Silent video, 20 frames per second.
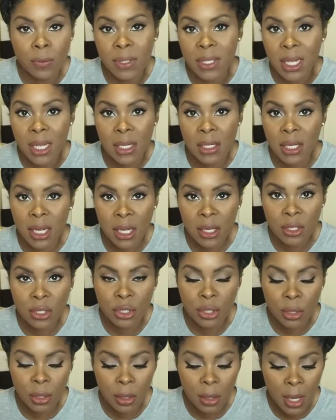skin
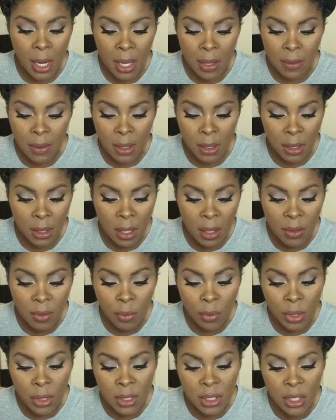texture. And then another
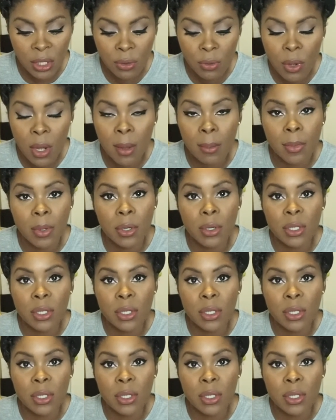one is cucumber,